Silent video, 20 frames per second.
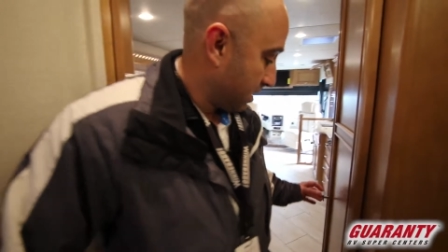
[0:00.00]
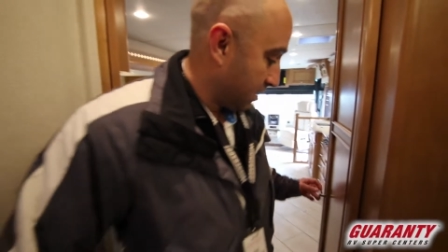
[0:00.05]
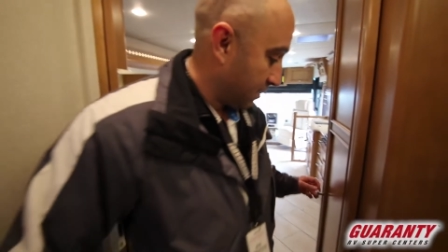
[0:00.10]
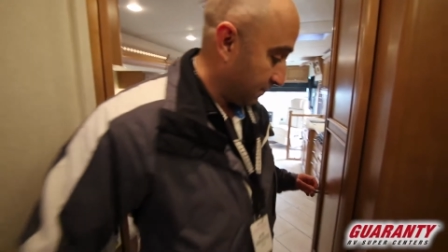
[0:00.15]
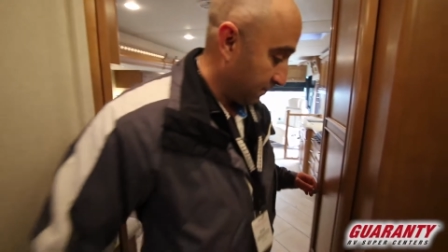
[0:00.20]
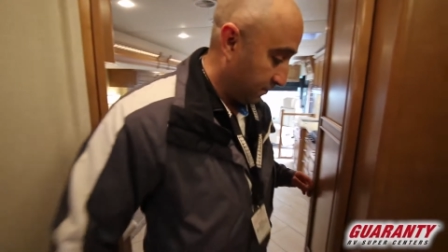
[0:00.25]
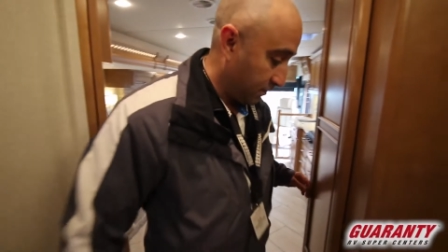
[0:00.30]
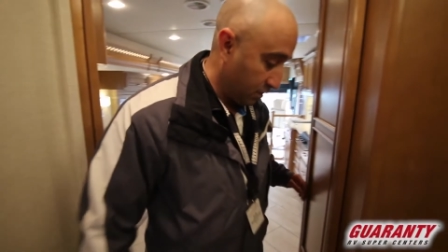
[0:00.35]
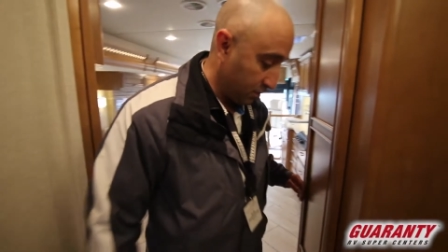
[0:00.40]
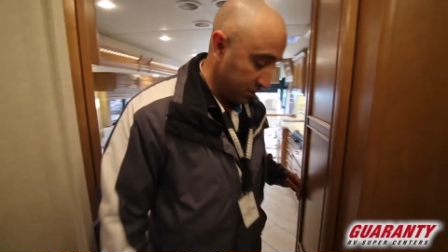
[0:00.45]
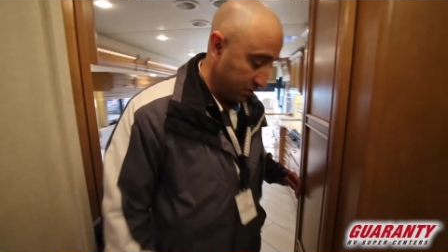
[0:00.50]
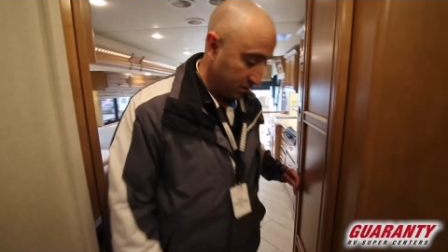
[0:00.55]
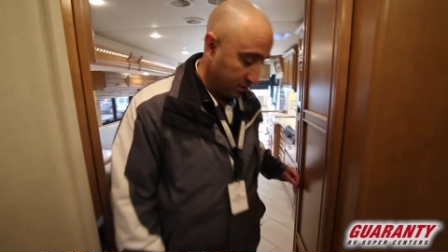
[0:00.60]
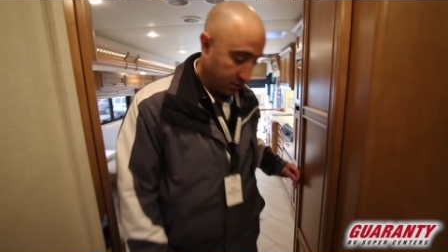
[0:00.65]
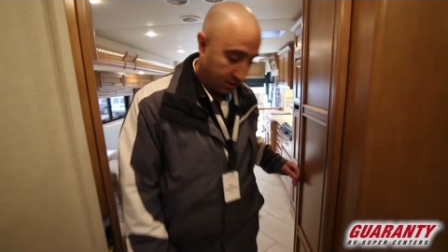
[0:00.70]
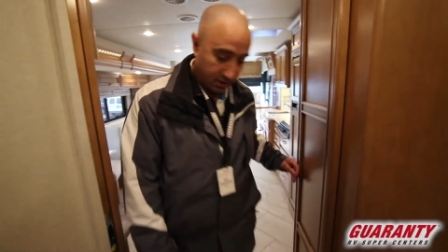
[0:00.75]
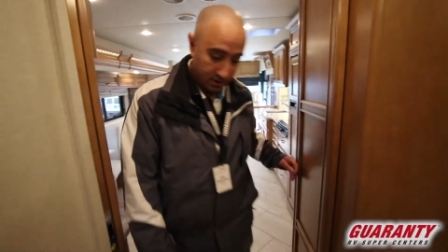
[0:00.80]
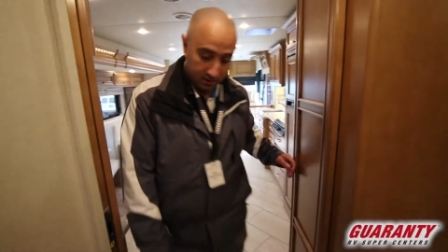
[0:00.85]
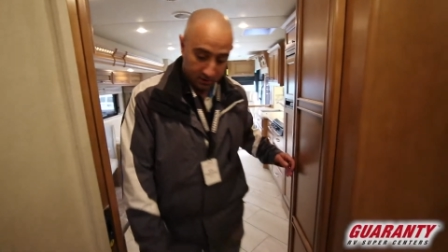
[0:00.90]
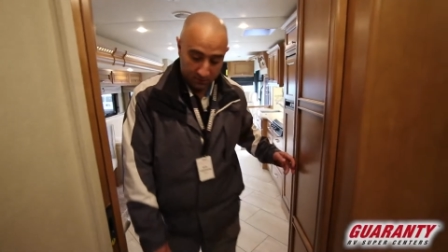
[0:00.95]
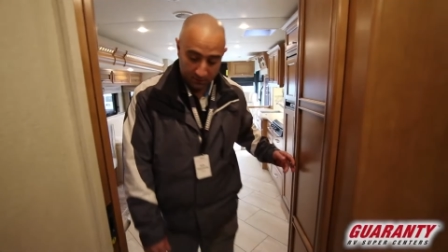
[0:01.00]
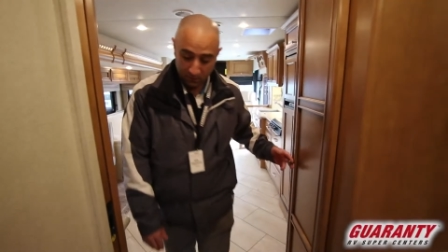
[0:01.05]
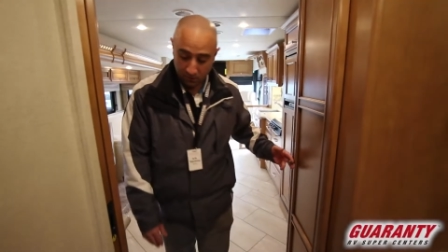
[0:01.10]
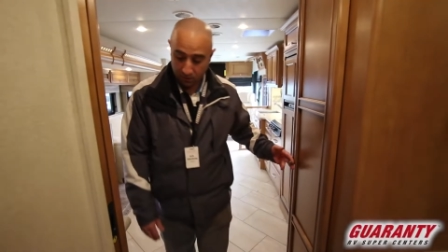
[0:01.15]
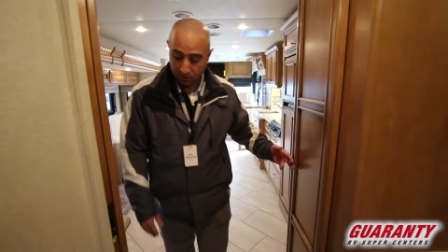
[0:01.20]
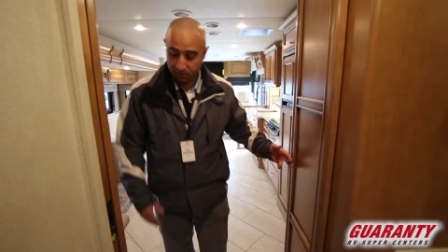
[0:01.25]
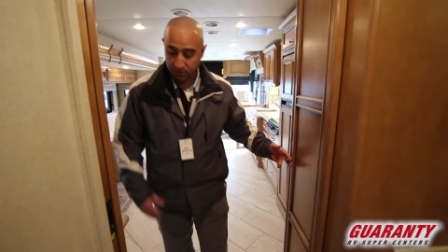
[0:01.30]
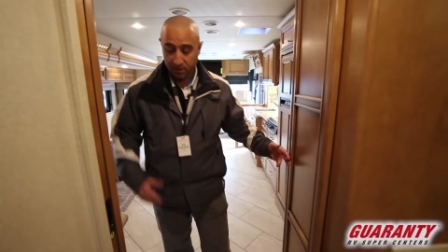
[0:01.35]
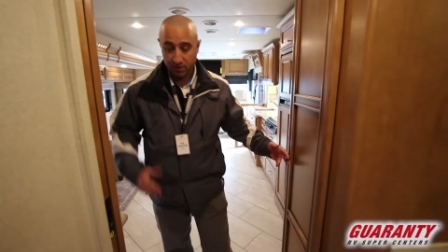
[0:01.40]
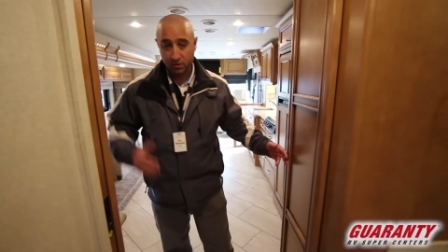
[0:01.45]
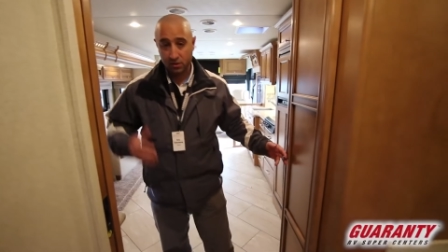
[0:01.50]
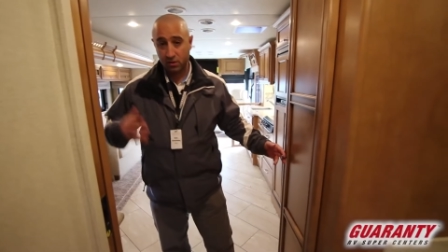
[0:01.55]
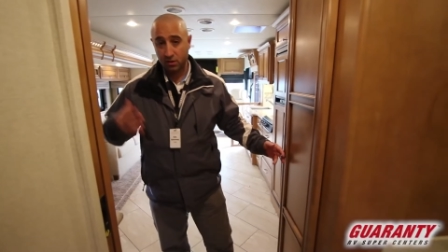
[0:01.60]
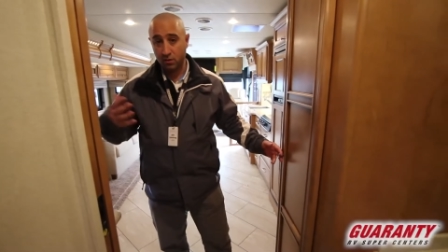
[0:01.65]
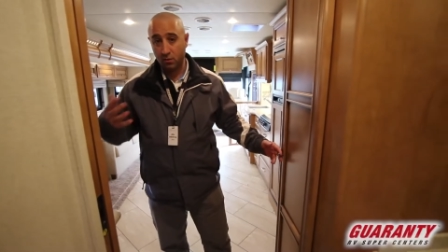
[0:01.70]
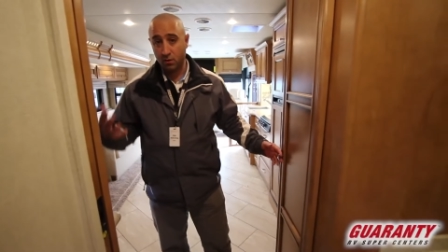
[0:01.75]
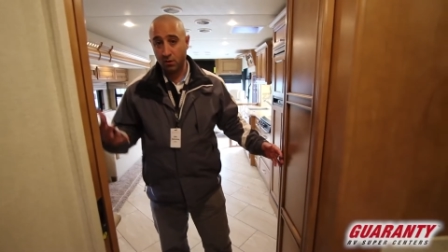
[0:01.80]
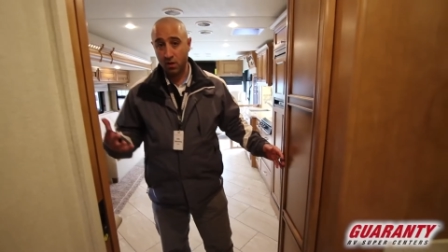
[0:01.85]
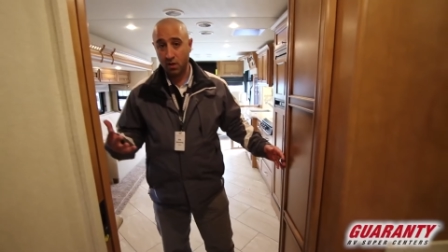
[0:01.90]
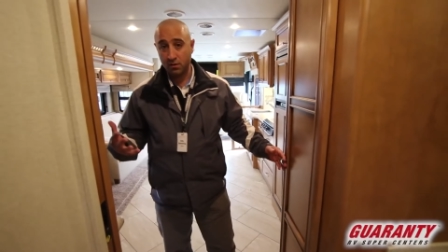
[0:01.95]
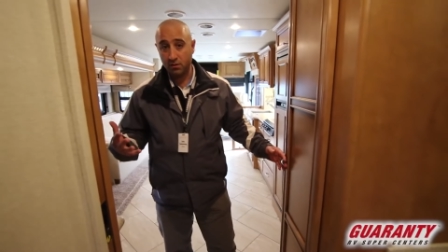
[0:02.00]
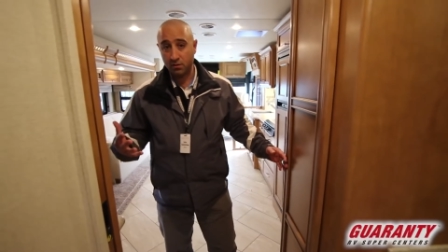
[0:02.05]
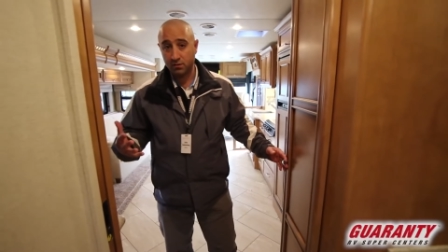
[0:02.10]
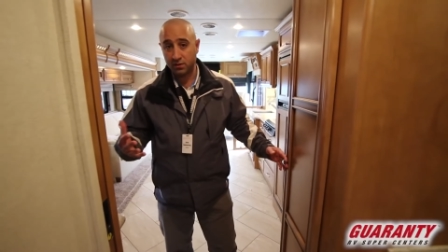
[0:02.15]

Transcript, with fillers: first things first, as you're going on